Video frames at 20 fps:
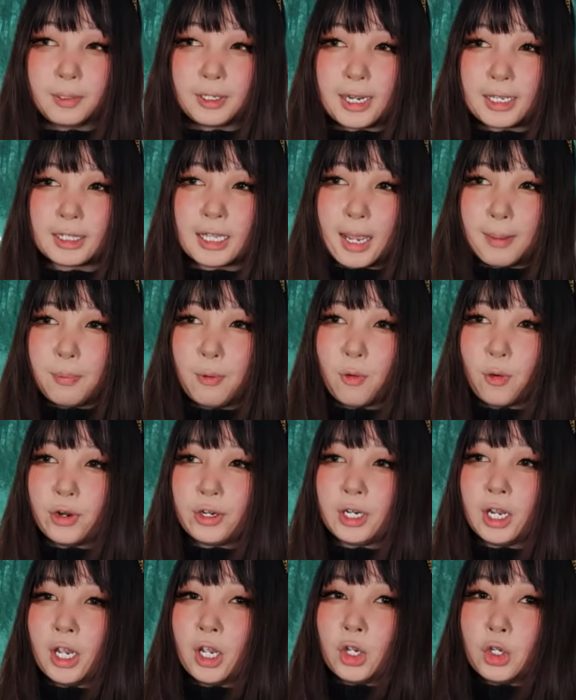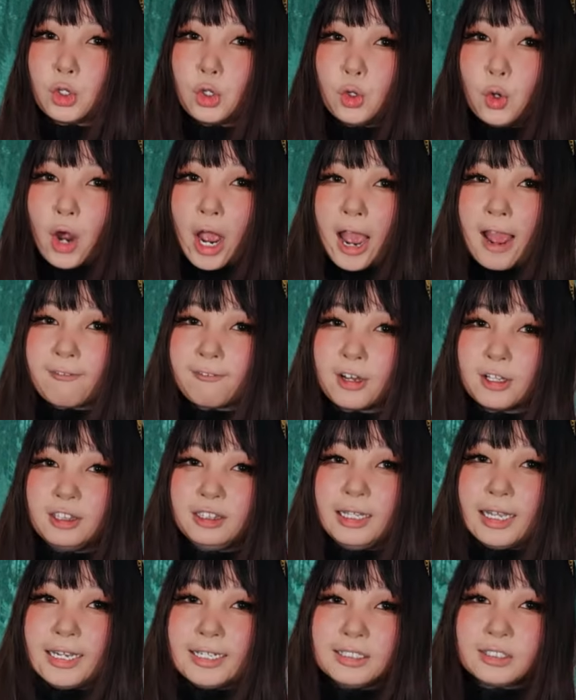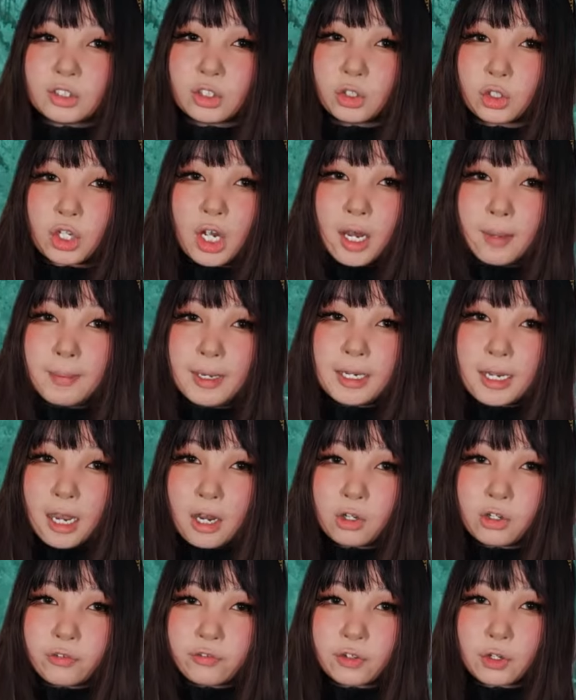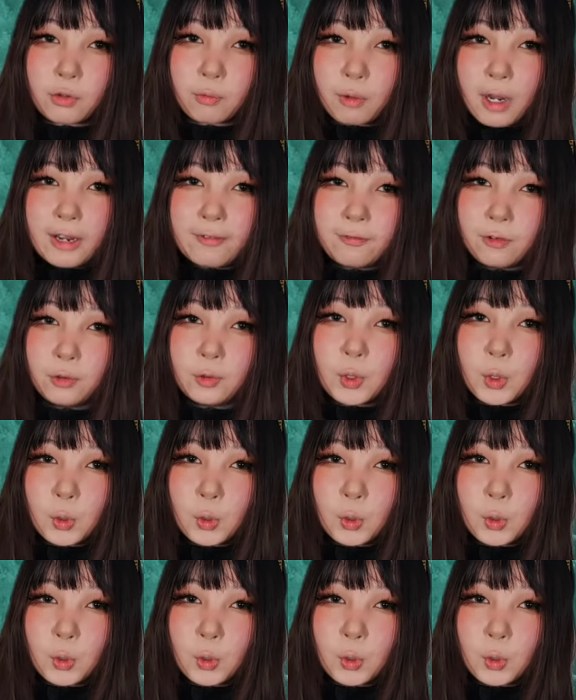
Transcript: But at that point, you have a laser coming out of your rifle.